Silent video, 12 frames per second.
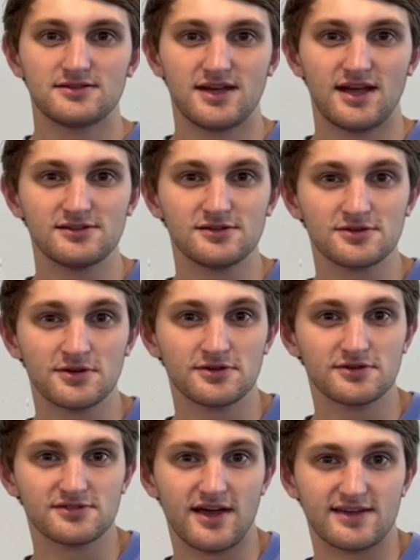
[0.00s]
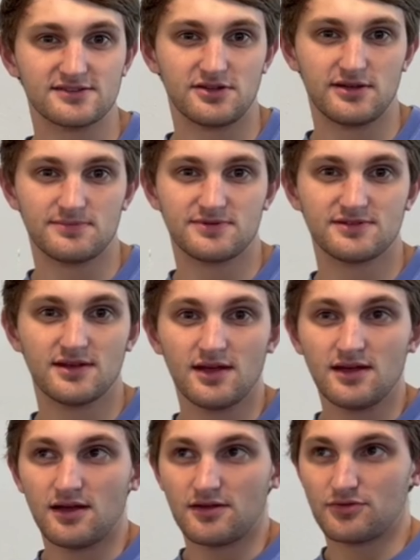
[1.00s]
as you saw in those last clips,
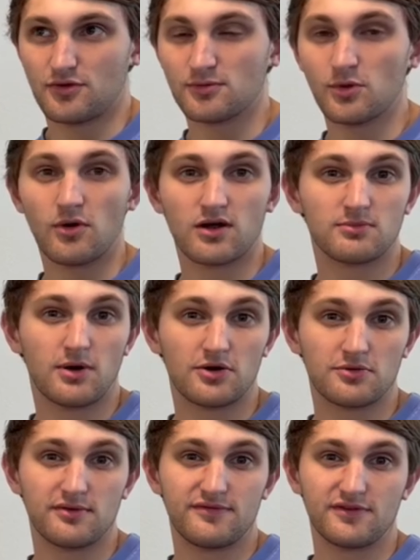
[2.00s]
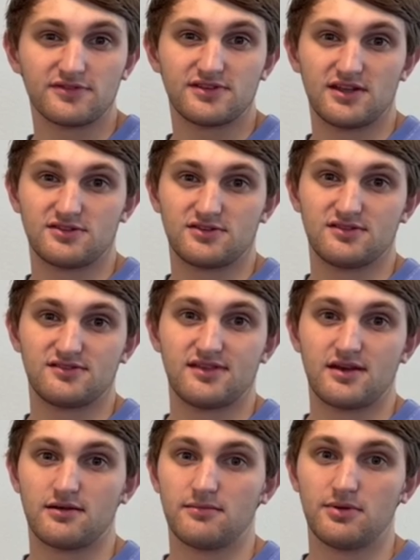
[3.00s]
normal water bottle refill stations
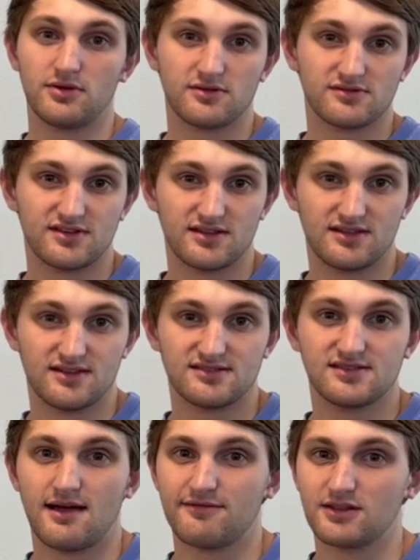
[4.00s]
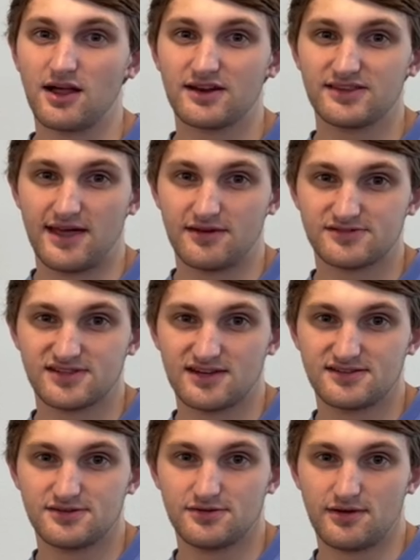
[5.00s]
that are in buildings like this have a lot of
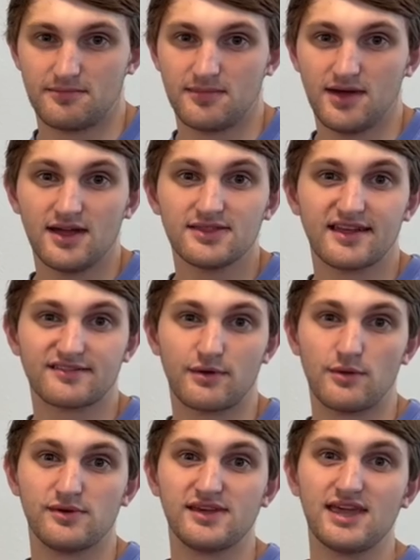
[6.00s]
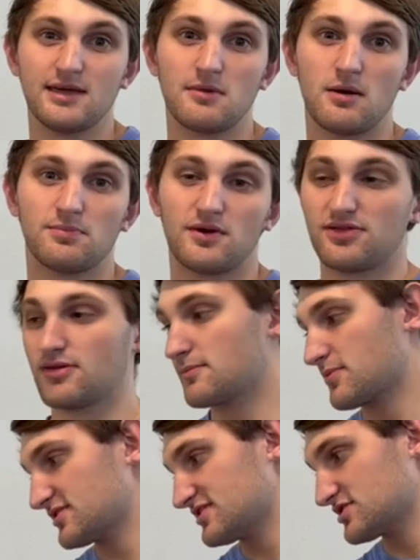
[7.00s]
downsides to them. That's why we came up with
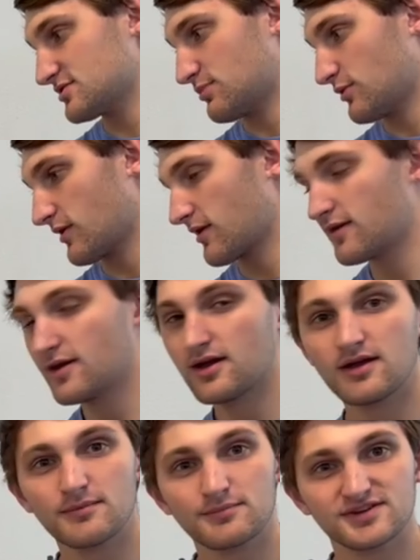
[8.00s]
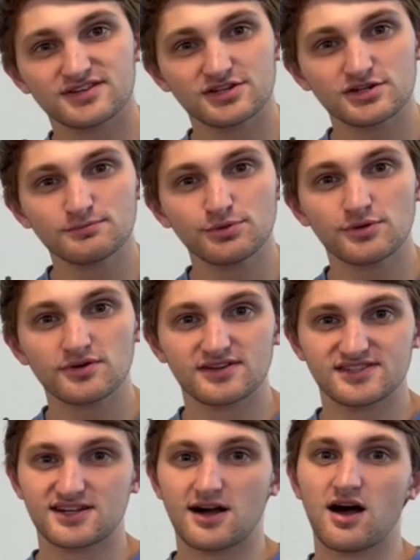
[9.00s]
Precision Pour. Precision Pour
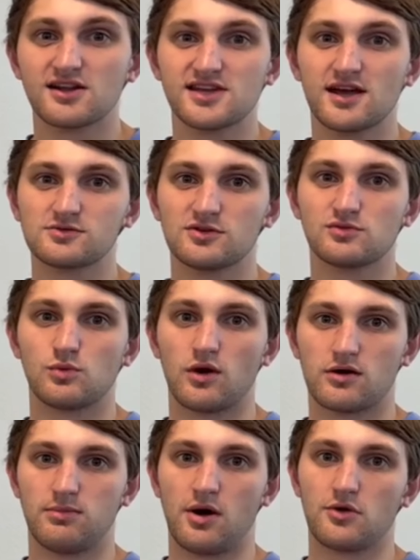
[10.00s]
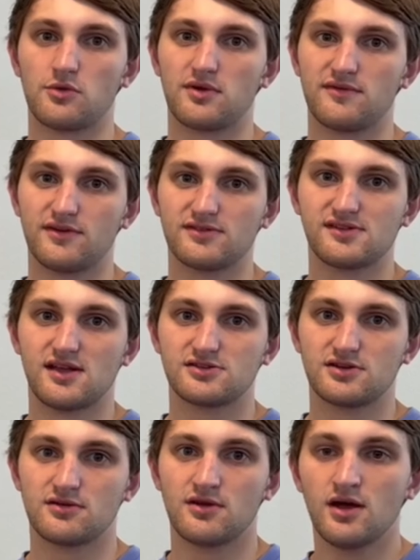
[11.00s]
is a contactless water bottle refill
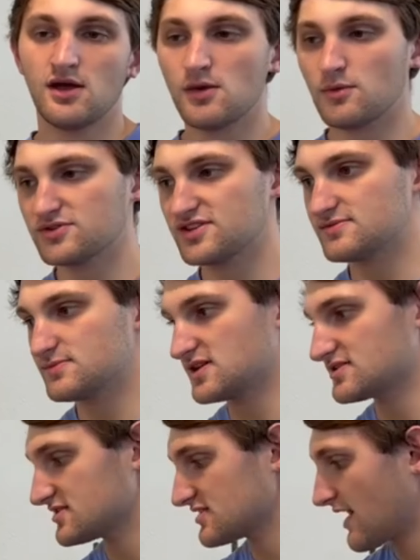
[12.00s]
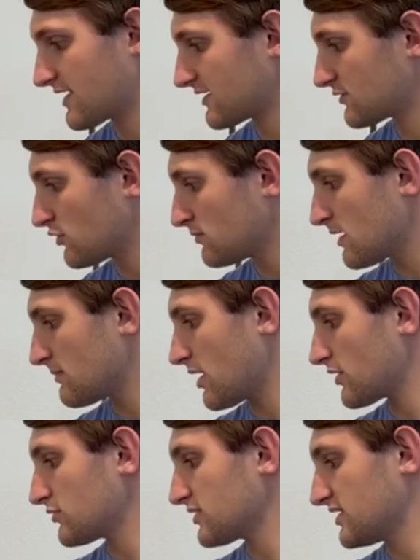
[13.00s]
station. What this means is that I can hold my
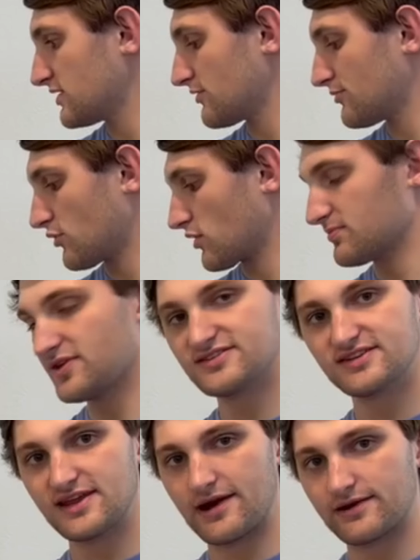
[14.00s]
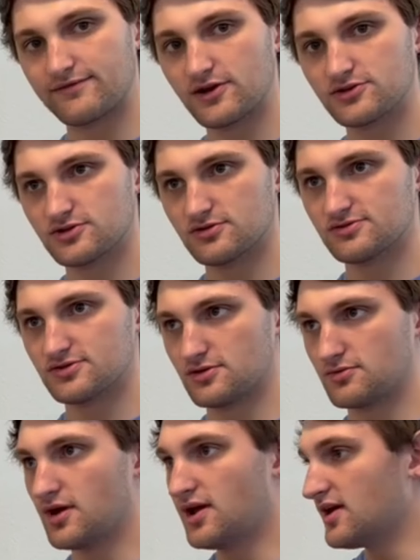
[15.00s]
bottle here or place it down if I choose
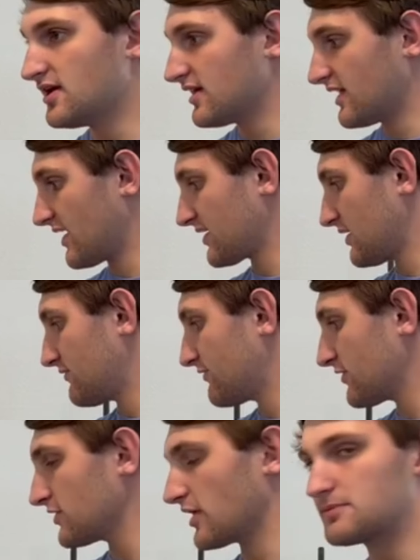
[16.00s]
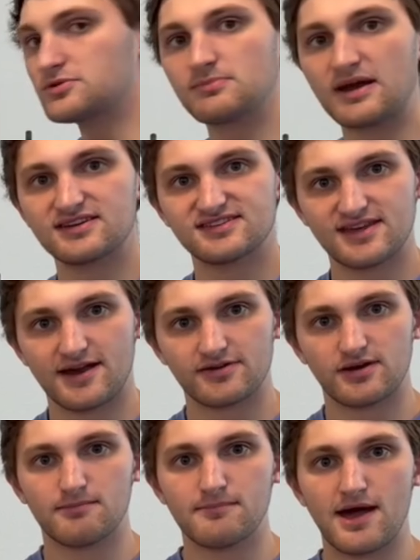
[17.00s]
to, and I can fill it up to my desired
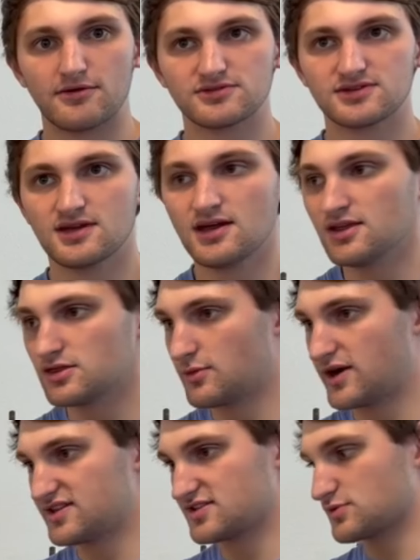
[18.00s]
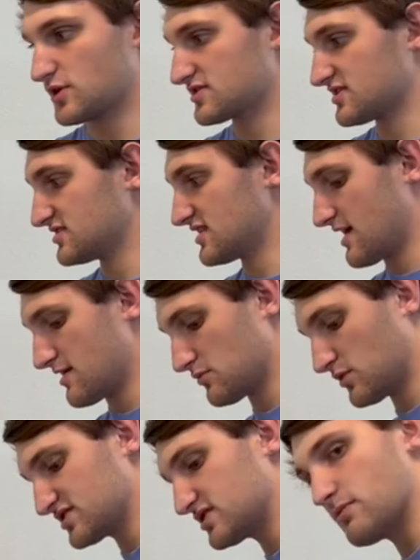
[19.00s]
amount. The way this works is that
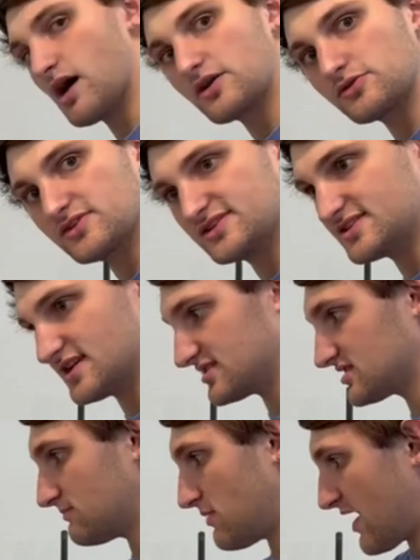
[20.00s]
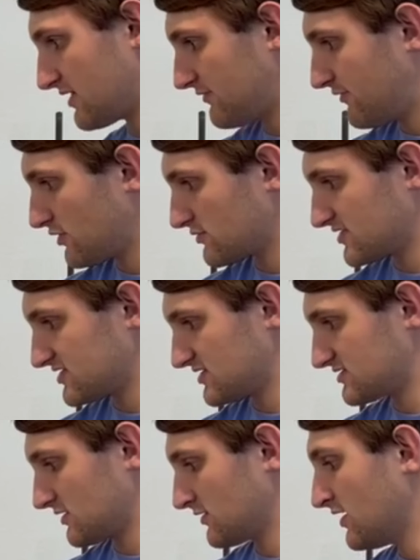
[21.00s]
once the bottle is sensed by the
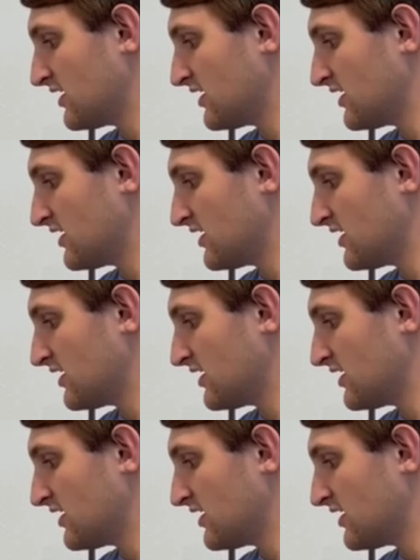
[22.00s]
photoresistor